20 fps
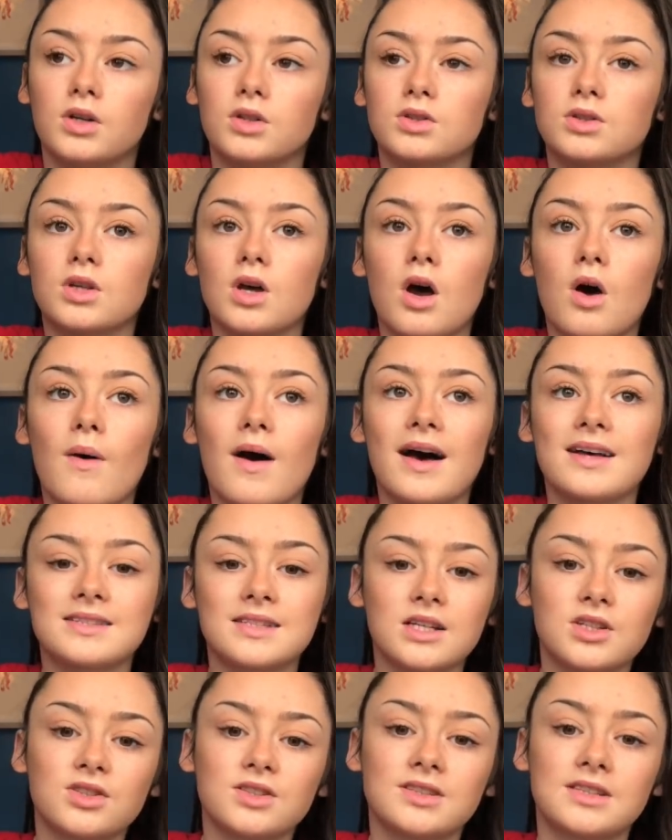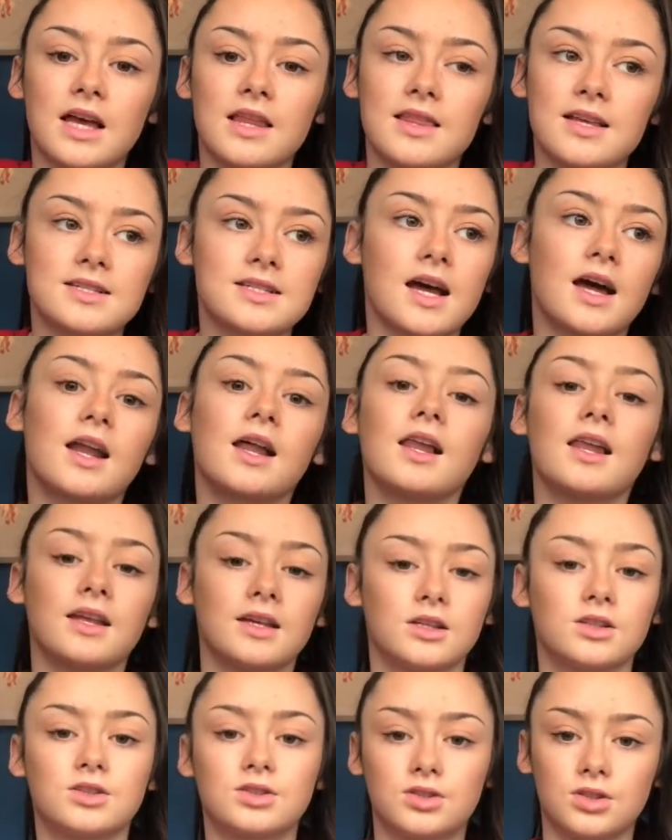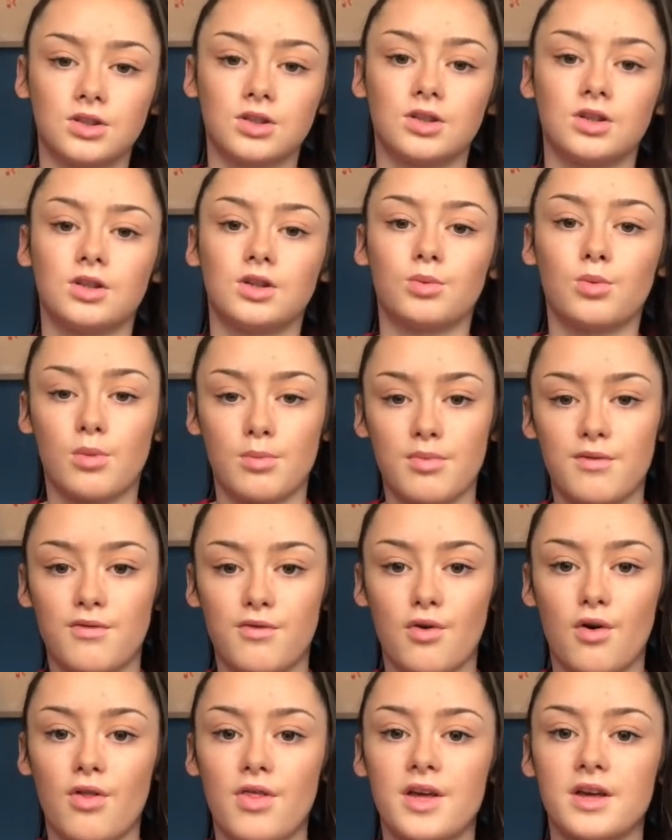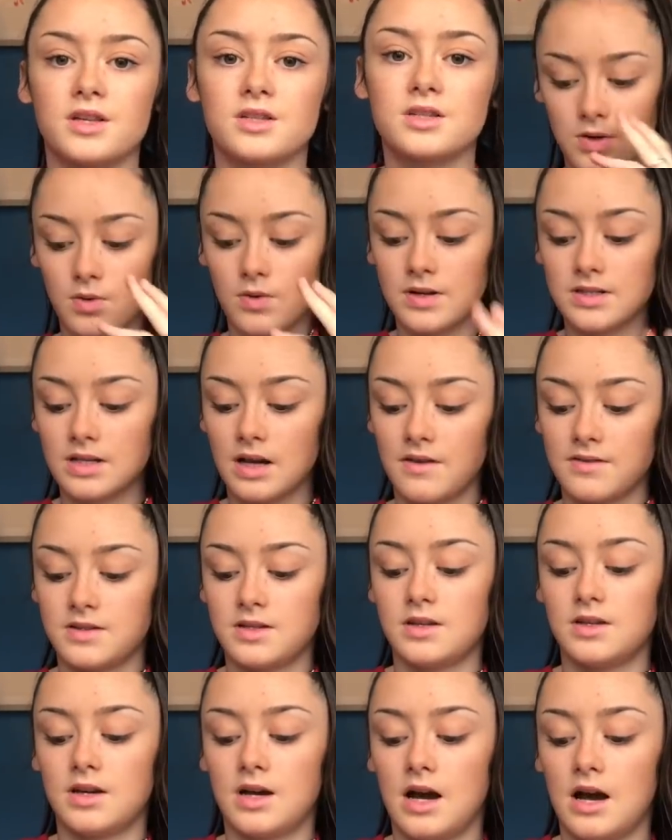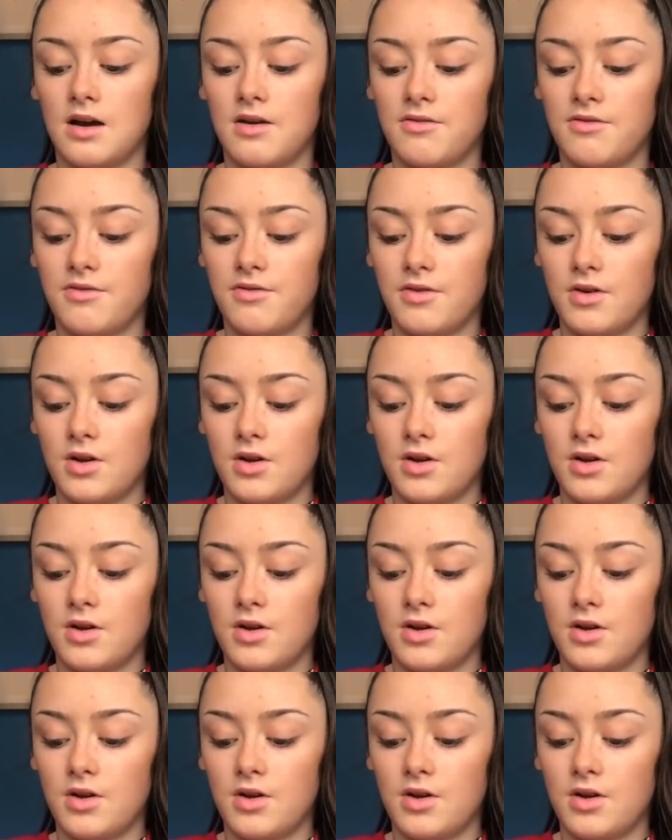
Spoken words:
So as I just said, this kind of links to the one before this. You always have to have